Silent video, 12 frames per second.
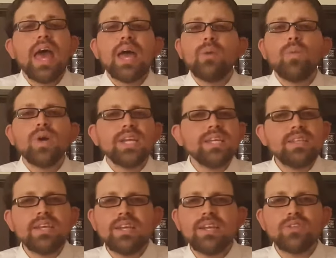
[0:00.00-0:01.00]
And what he
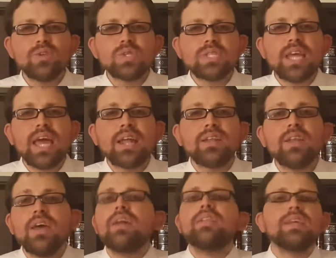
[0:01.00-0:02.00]
didn't understand,
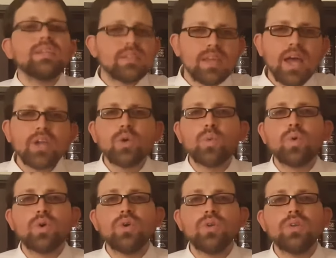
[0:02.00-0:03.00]
the entire
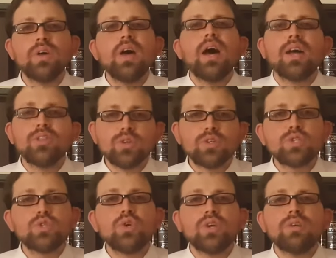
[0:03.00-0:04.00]
world
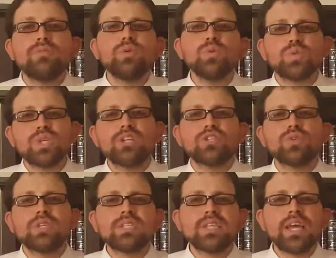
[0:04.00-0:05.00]
understood a few
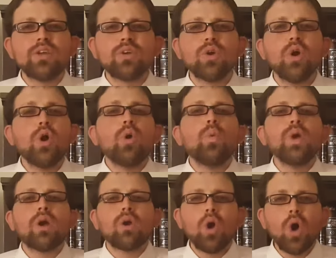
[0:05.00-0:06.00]
centuries later.
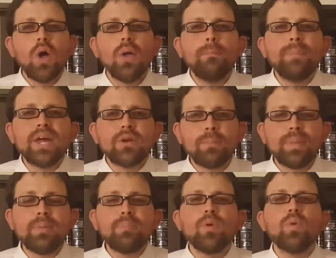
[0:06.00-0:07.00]
We are all better
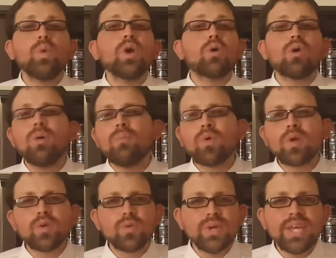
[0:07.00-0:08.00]
people. We are all more
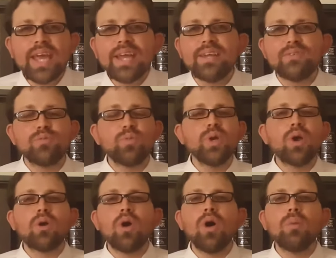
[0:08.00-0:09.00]
creative. We
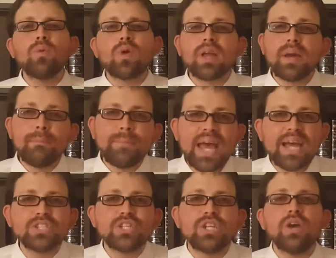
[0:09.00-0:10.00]
are all more
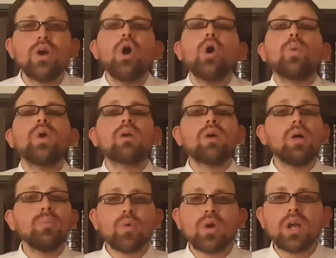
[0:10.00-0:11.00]
compassionate. We are
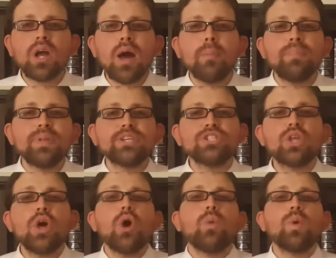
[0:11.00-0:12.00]
all more accomplished
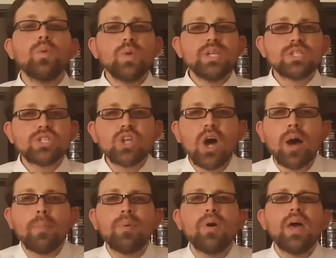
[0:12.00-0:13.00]
when we
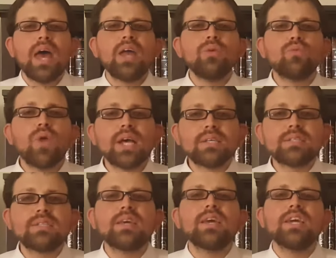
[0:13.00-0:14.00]
stop and
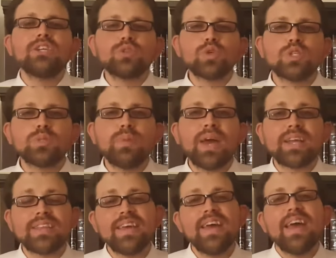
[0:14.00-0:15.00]
rest, introspect,